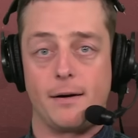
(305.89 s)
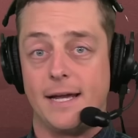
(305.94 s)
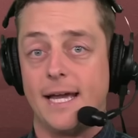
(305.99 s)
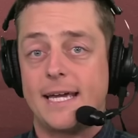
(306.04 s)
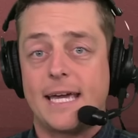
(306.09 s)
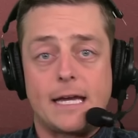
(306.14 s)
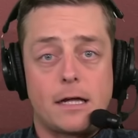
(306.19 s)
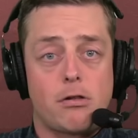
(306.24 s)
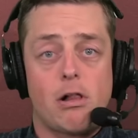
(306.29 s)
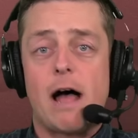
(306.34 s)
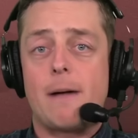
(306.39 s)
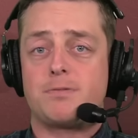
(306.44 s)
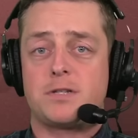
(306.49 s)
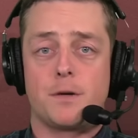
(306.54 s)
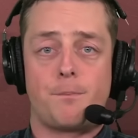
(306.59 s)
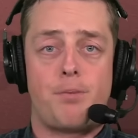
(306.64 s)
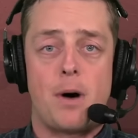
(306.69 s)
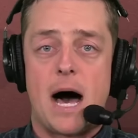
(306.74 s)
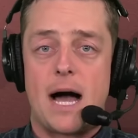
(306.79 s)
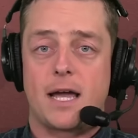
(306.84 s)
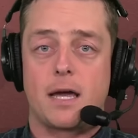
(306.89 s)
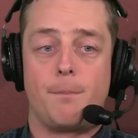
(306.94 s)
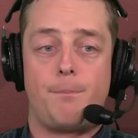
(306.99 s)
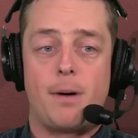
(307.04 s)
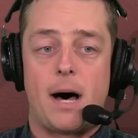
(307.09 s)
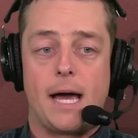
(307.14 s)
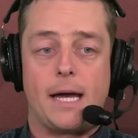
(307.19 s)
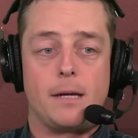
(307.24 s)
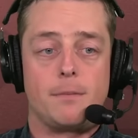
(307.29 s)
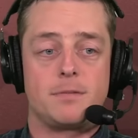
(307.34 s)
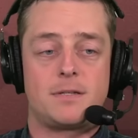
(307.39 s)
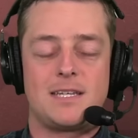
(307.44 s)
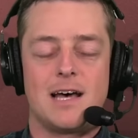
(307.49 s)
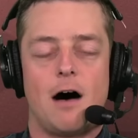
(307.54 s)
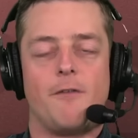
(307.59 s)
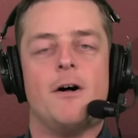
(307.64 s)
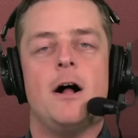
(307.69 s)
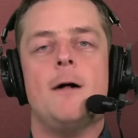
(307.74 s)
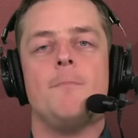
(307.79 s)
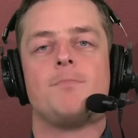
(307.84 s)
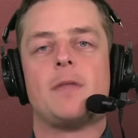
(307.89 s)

He can collapse the pocket by himself,